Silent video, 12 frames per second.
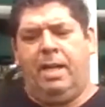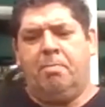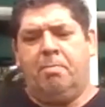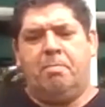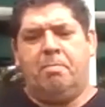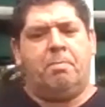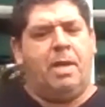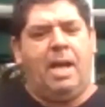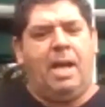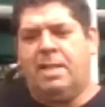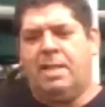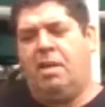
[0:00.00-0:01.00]
As
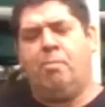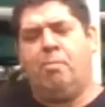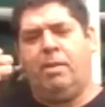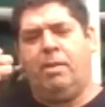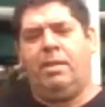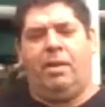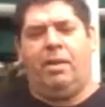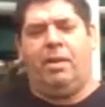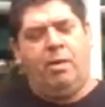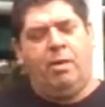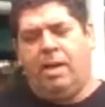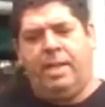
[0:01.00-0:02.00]
time went on,
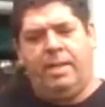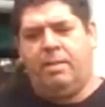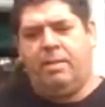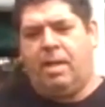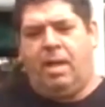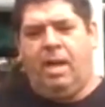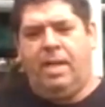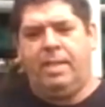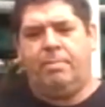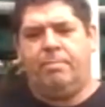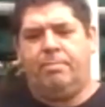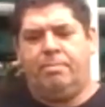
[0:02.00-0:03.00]
I
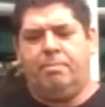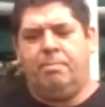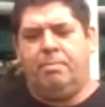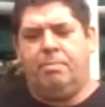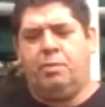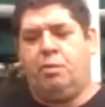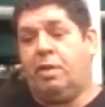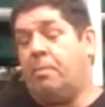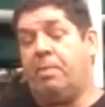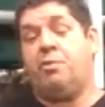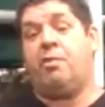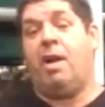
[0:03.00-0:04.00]
took up a
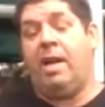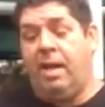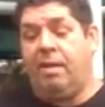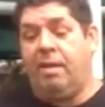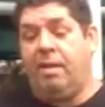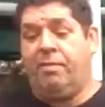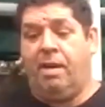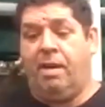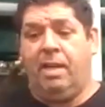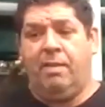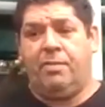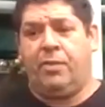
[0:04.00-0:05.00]
trade after I left
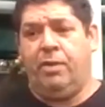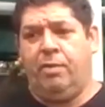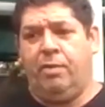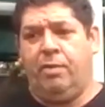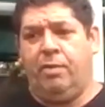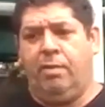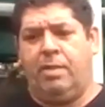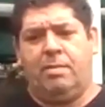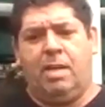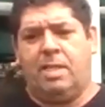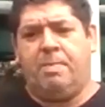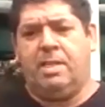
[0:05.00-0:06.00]
school, and I
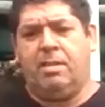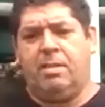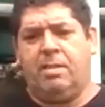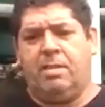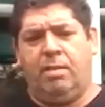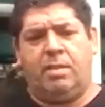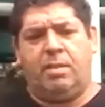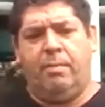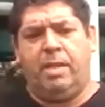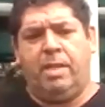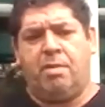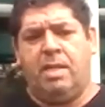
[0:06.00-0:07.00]
spent a lot of time in the
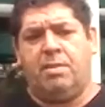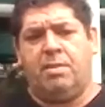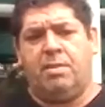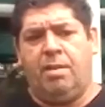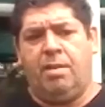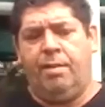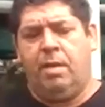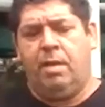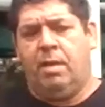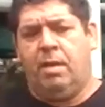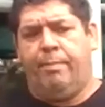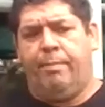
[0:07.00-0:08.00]
trade. So being
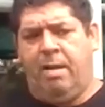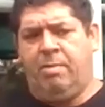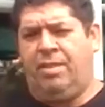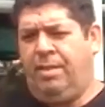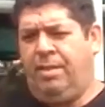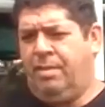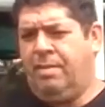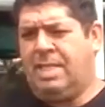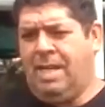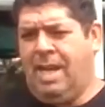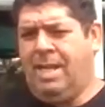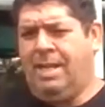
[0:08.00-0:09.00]
able to stay
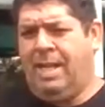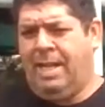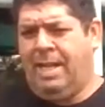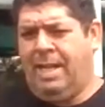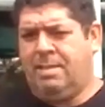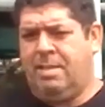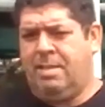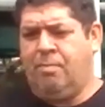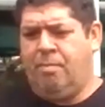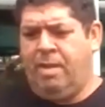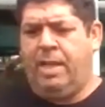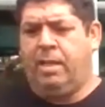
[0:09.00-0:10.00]
connected really
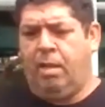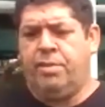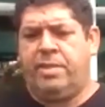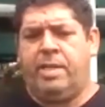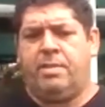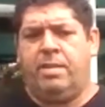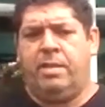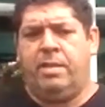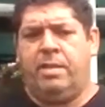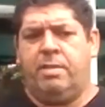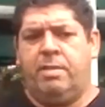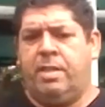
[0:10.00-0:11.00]
closely to
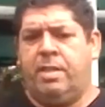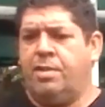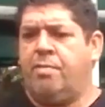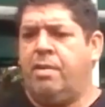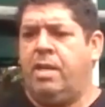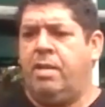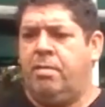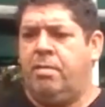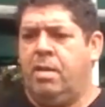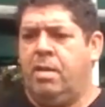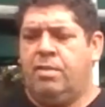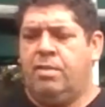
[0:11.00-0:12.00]
country and
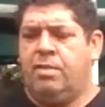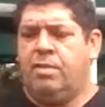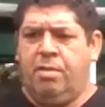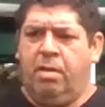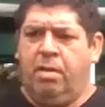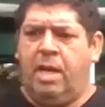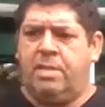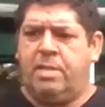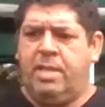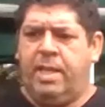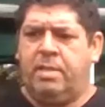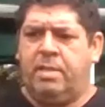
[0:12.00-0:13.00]
do all those
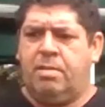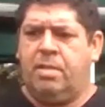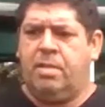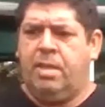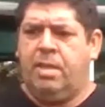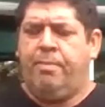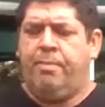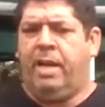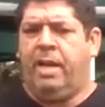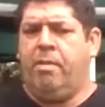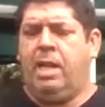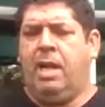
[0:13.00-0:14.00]
things became
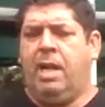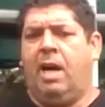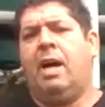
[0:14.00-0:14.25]
really hard.